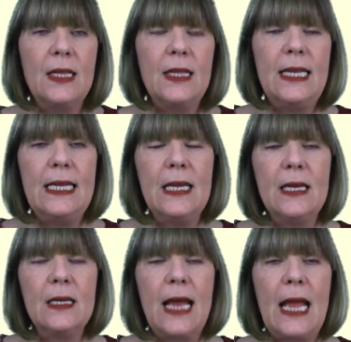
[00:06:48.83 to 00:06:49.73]
The
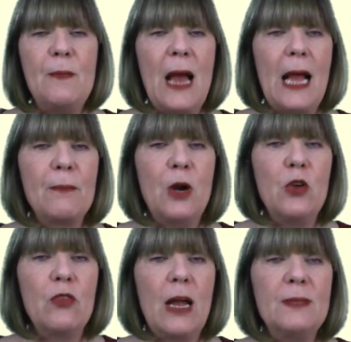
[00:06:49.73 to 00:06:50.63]
APAAC
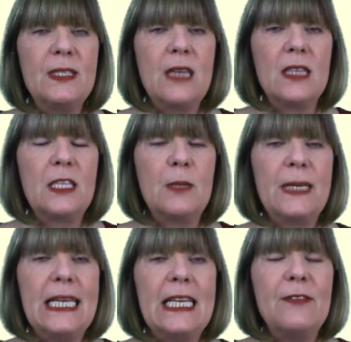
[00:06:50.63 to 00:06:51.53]
programme starts at the
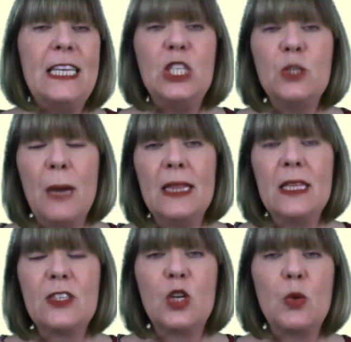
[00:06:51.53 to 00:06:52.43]
beginning of each
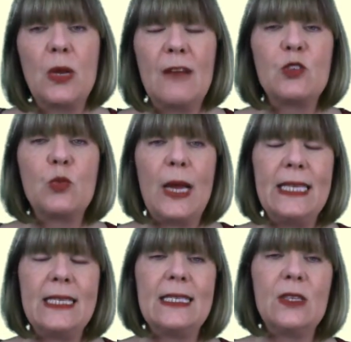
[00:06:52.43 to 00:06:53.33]
month, so you won't have to
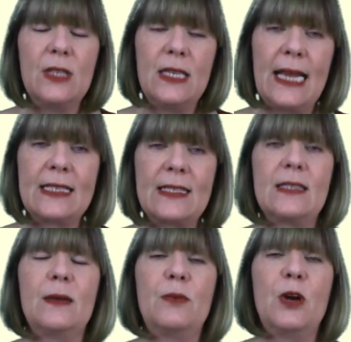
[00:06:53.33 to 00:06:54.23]
wait until the
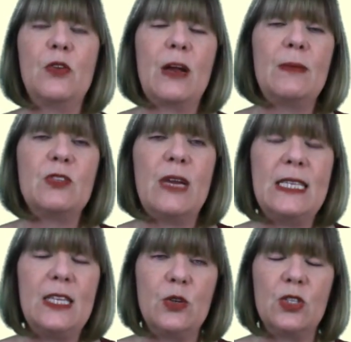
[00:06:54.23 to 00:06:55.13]
next programme is
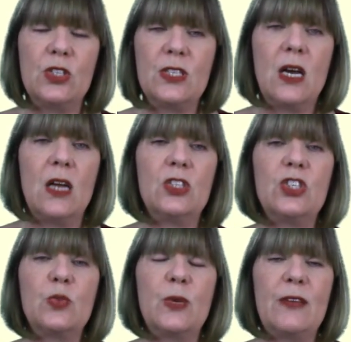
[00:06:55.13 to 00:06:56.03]
ready. You can start
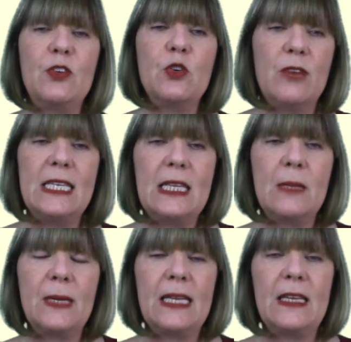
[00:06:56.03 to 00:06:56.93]
just whenever you're ready at
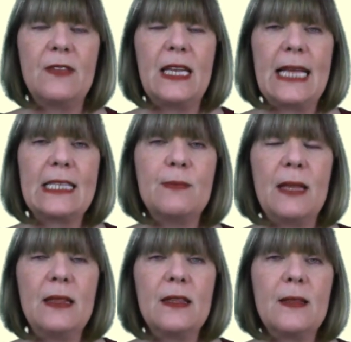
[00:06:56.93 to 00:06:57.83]
the beginning of the next
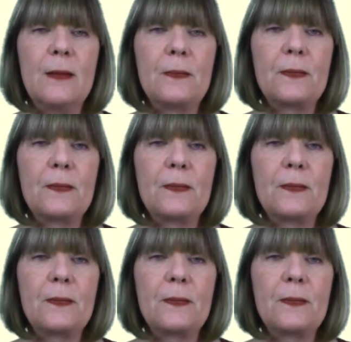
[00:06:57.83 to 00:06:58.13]
month.